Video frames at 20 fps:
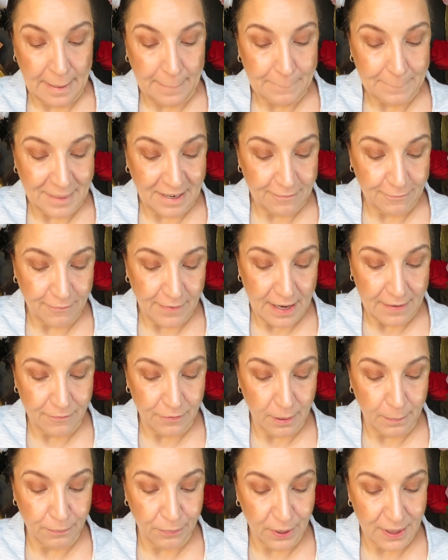My
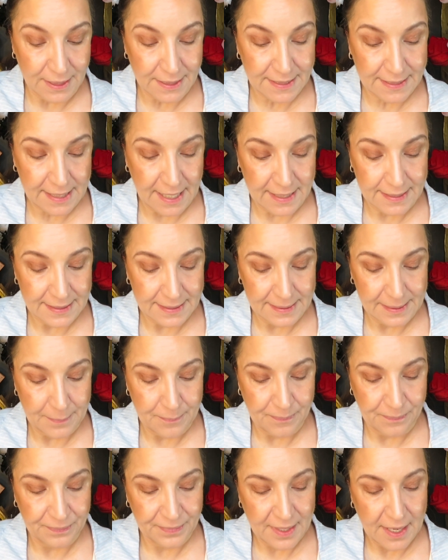favorite princess,
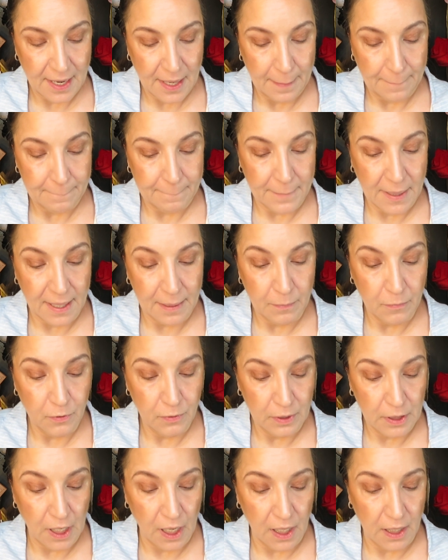my
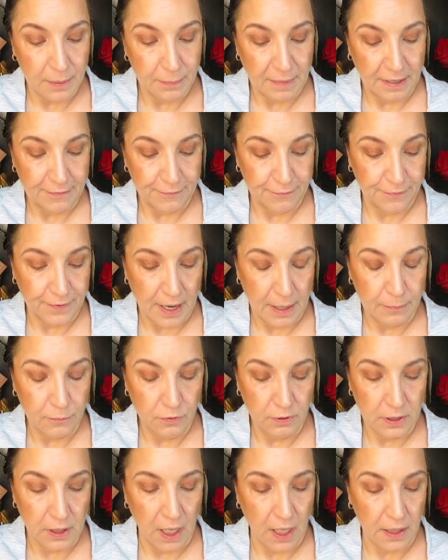Mulan, my Fa
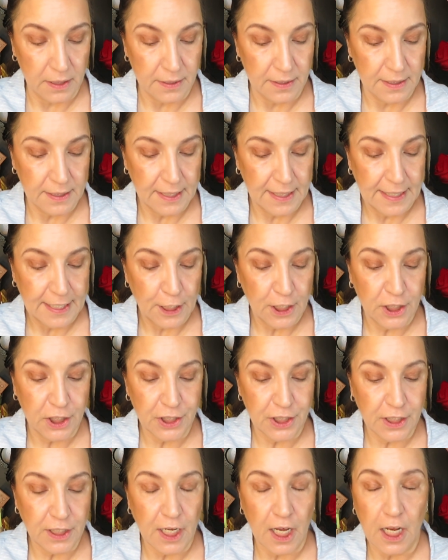Mulan,
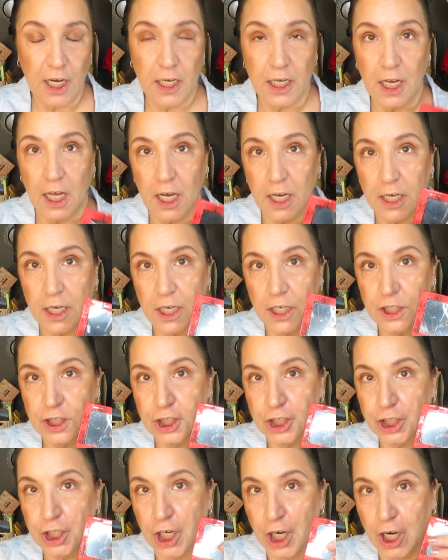Good Luck
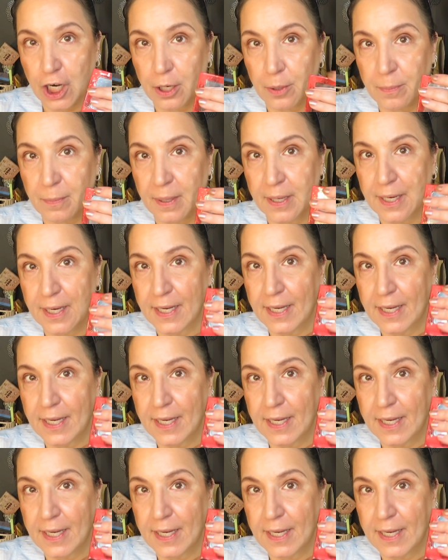Charm.